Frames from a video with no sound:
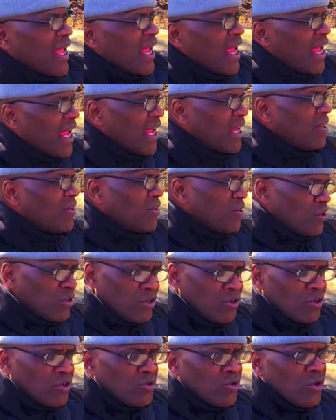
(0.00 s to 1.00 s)
and
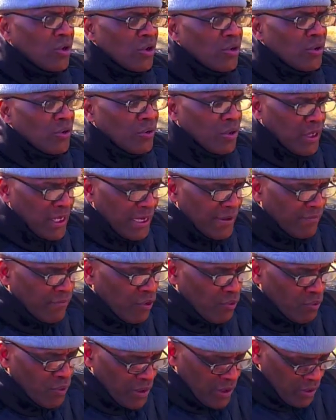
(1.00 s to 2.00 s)
you'll leave
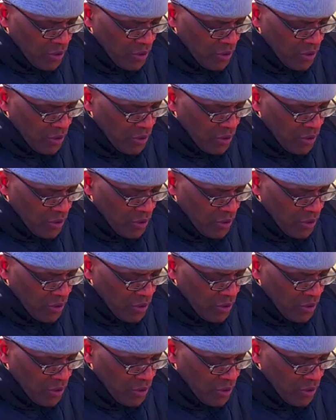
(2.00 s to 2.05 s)
with